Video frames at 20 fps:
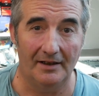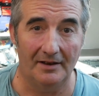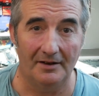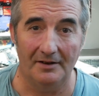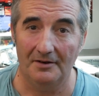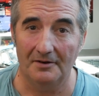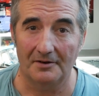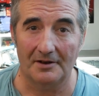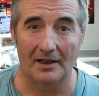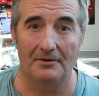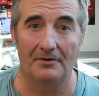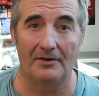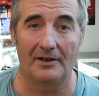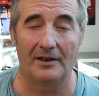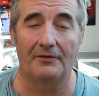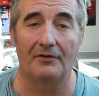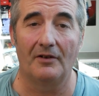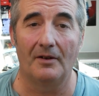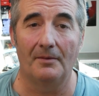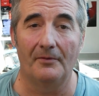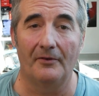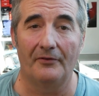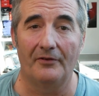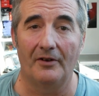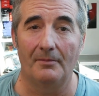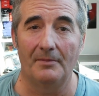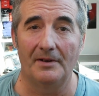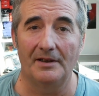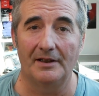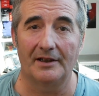you can use it for
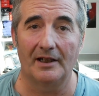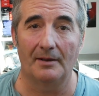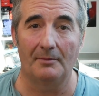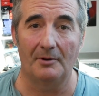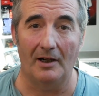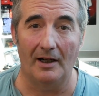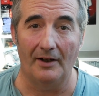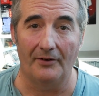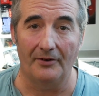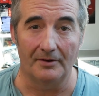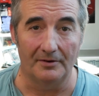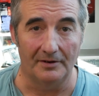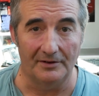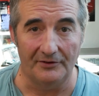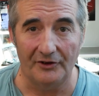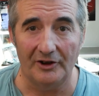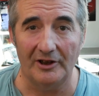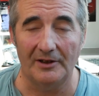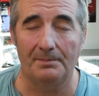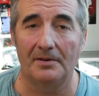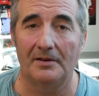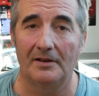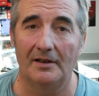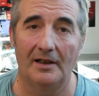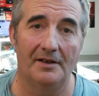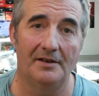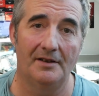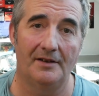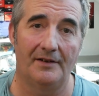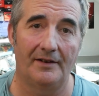many cameras. So it's cheap
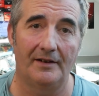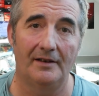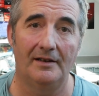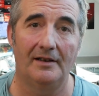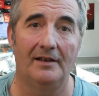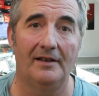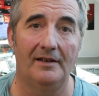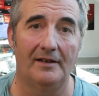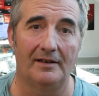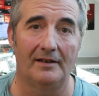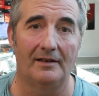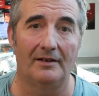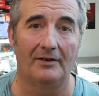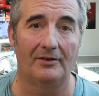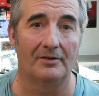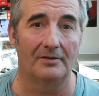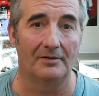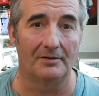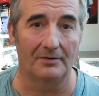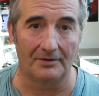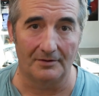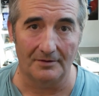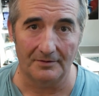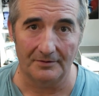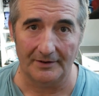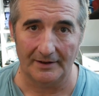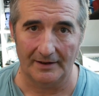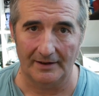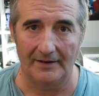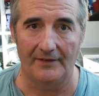and it's easy, so
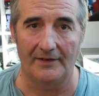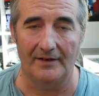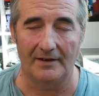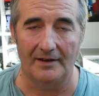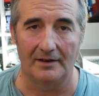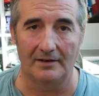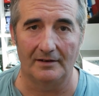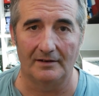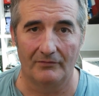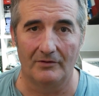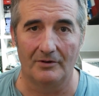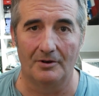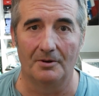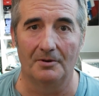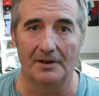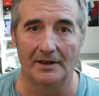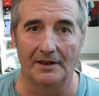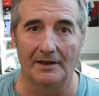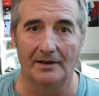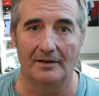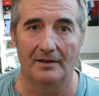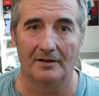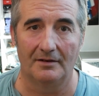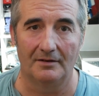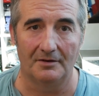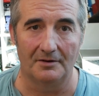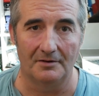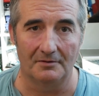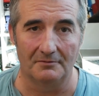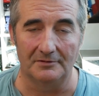don't hesitate doing it.
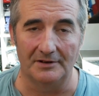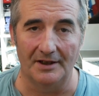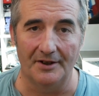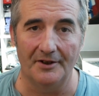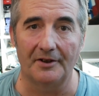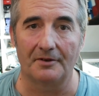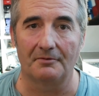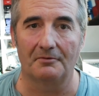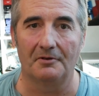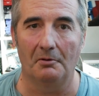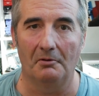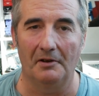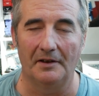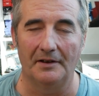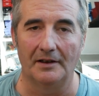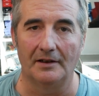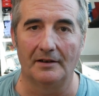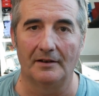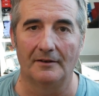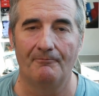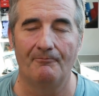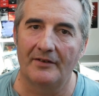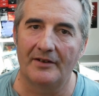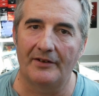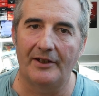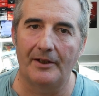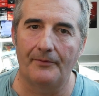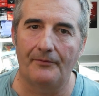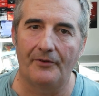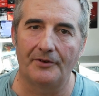You will not regret it.
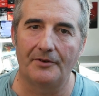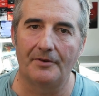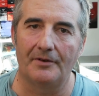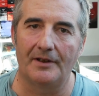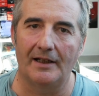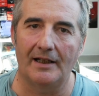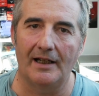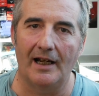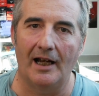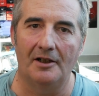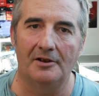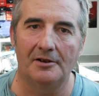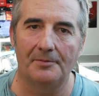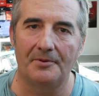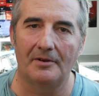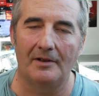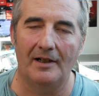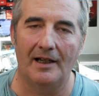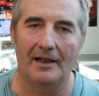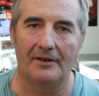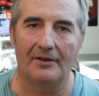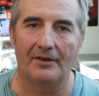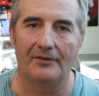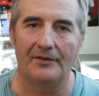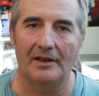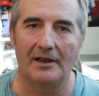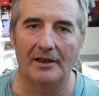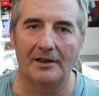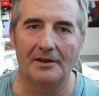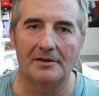That's it for today. I hope you liked the
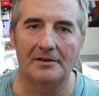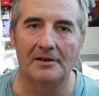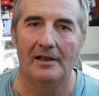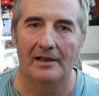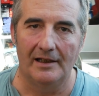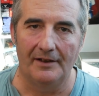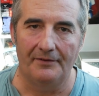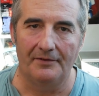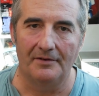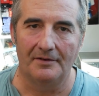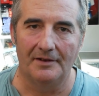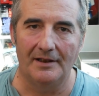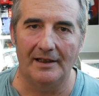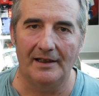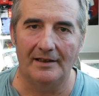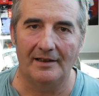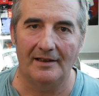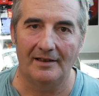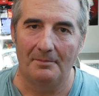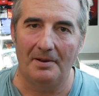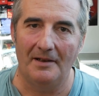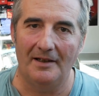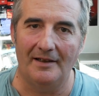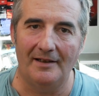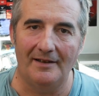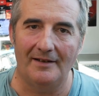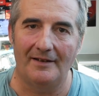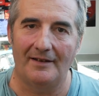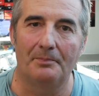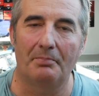video. If you did,
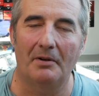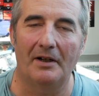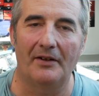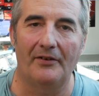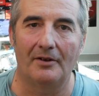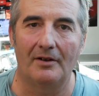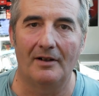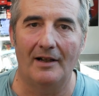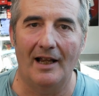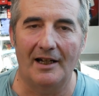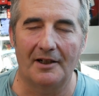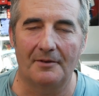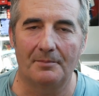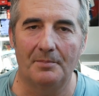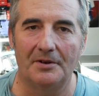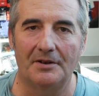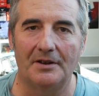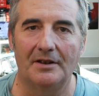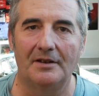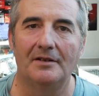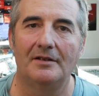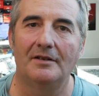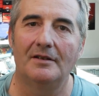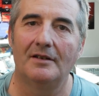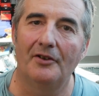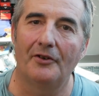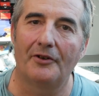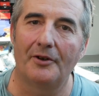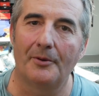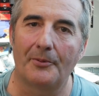please press the like button,
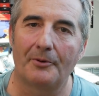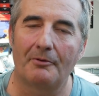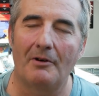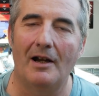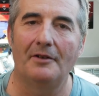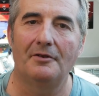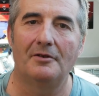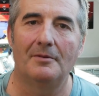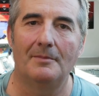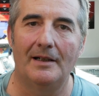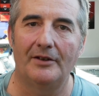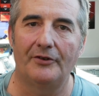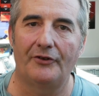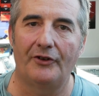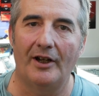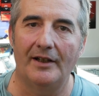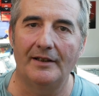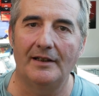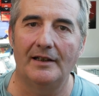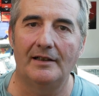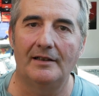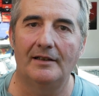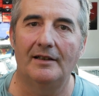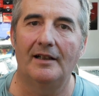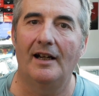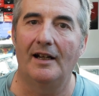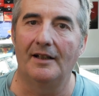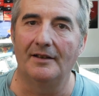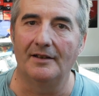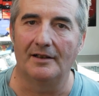subscribe to my channel,
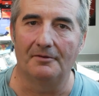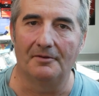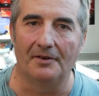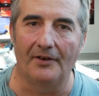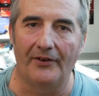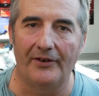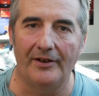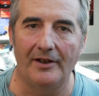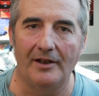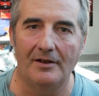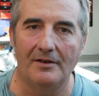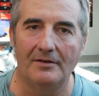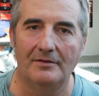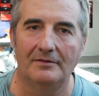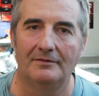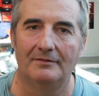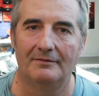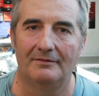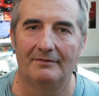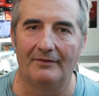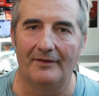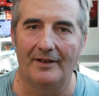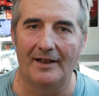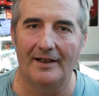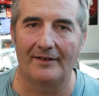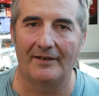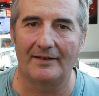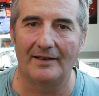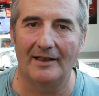and I will see you next